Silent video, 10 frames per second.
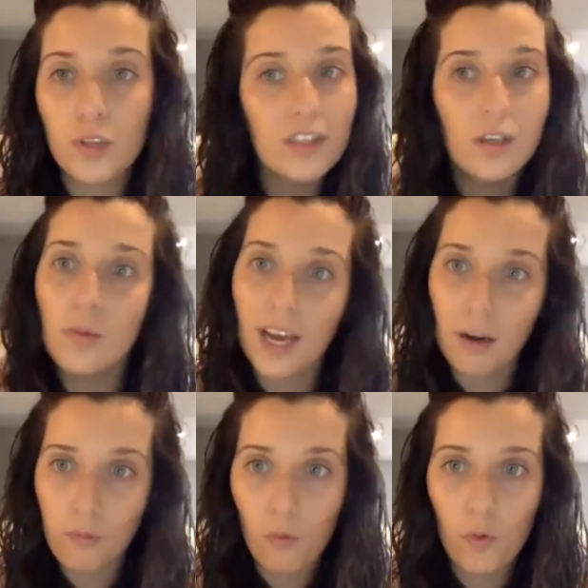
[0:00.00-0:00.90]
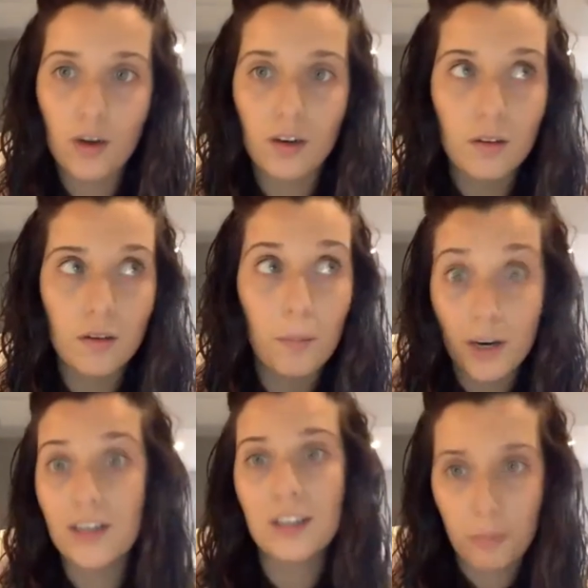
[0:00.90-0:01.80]
we had 4
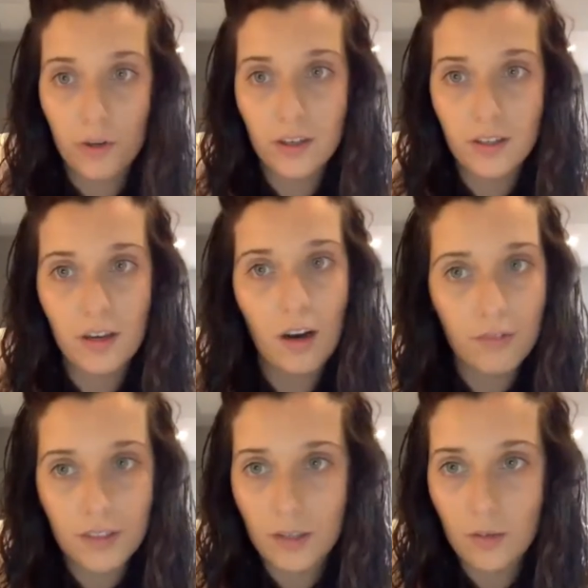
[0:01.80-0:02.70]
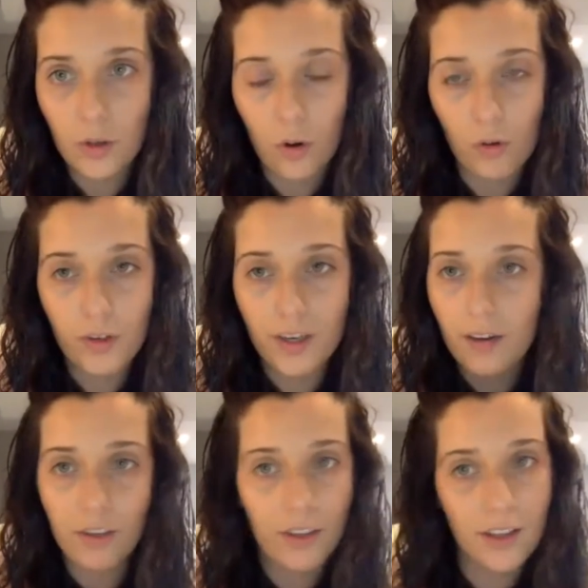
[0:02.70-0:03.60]
markets booked. Obviously with COVID,
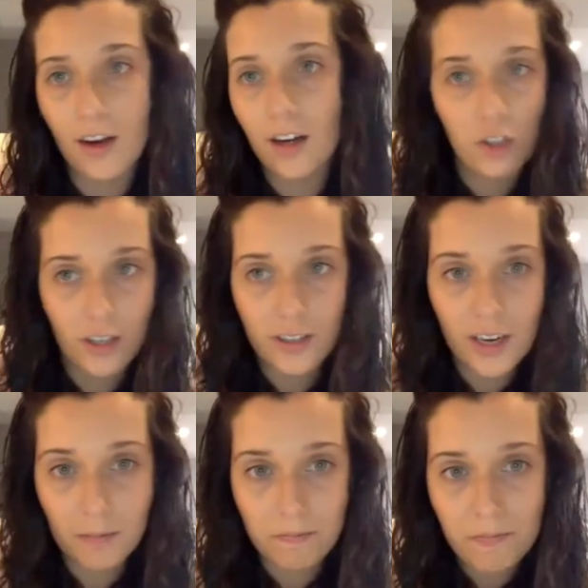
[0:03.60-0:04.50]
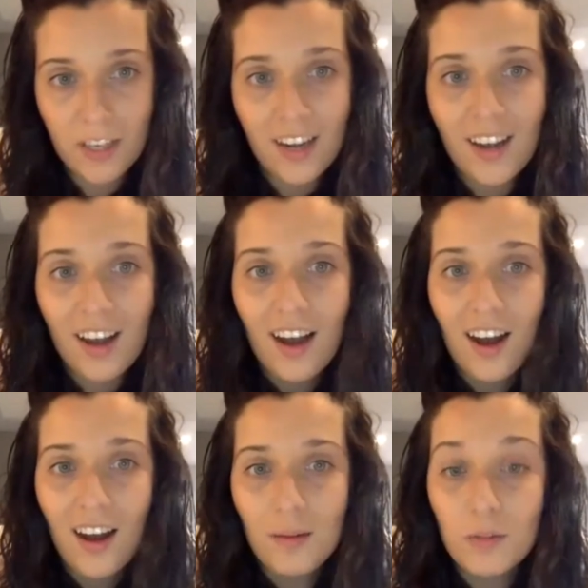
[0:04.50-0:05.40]
everything got shut down.
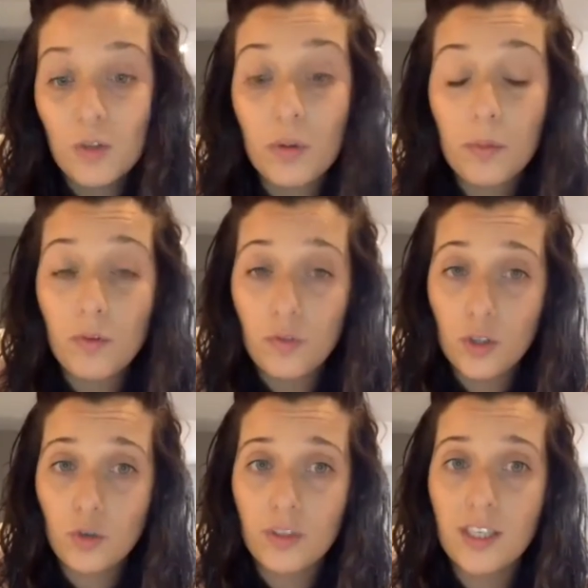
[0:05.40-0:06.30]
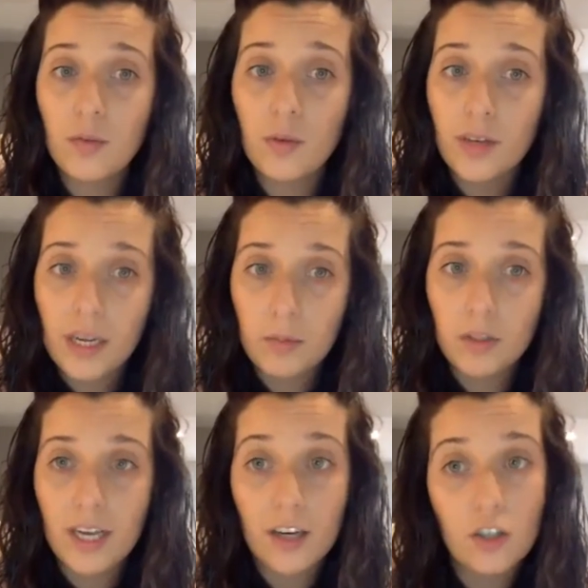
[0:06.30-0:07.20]
So we moved virtually, and we were able
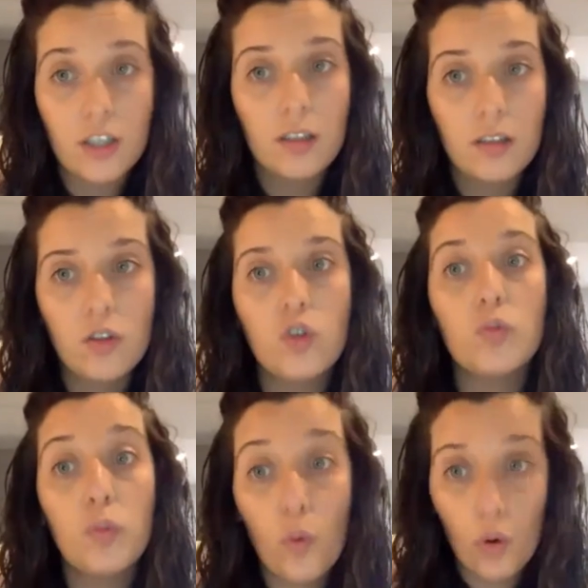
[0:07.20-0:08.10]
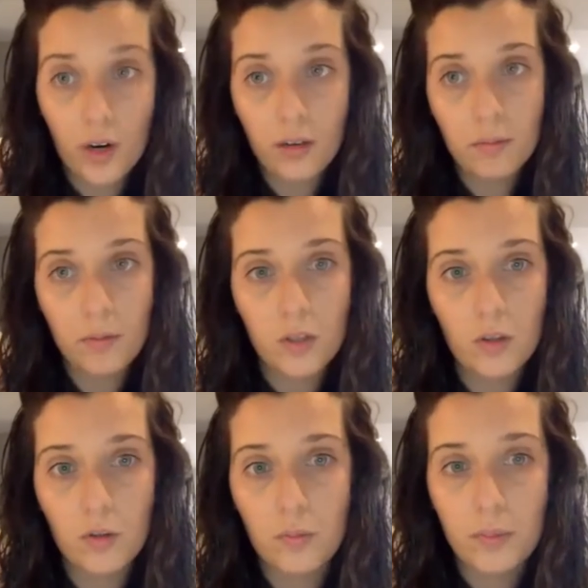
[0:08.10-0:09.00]
to actually do more.
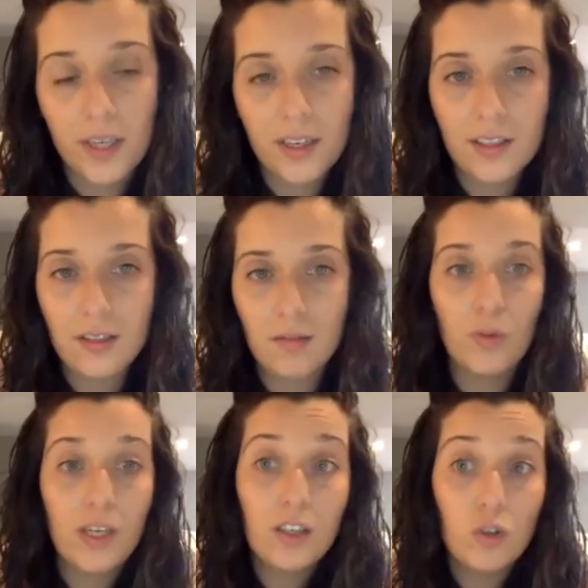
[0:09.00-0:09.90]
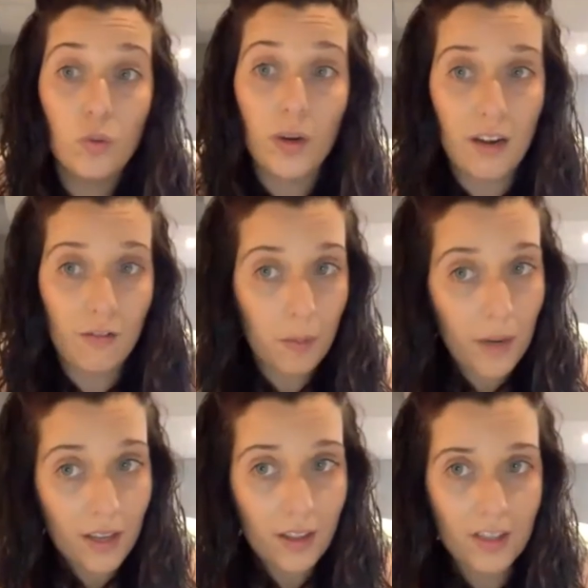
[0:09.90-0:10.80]
So because we could do one every
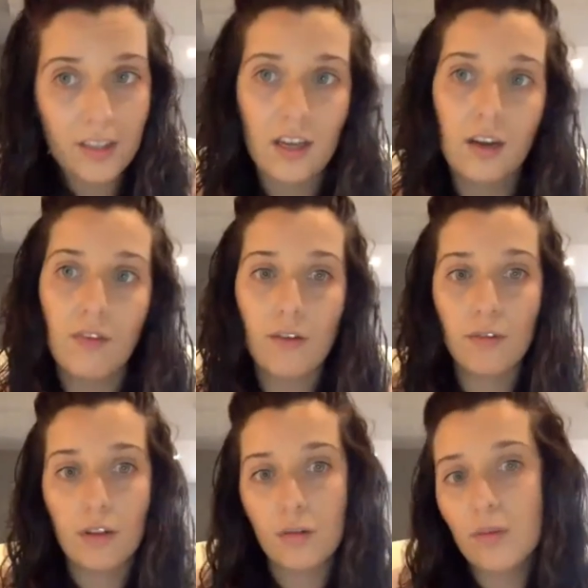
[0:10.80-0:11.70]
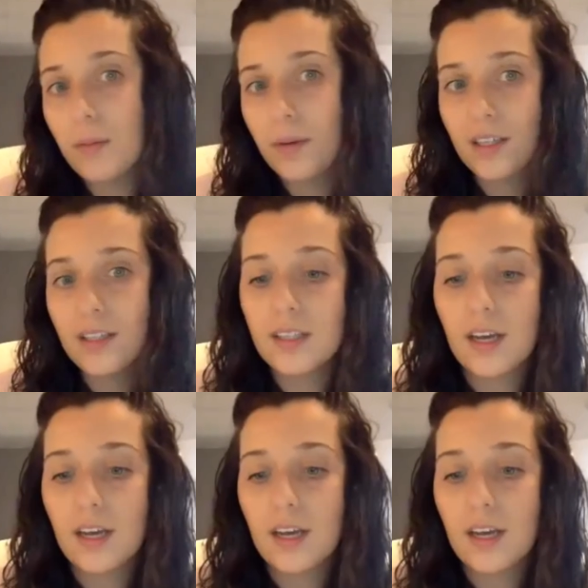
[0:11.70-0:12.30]
month instead of every 3 months,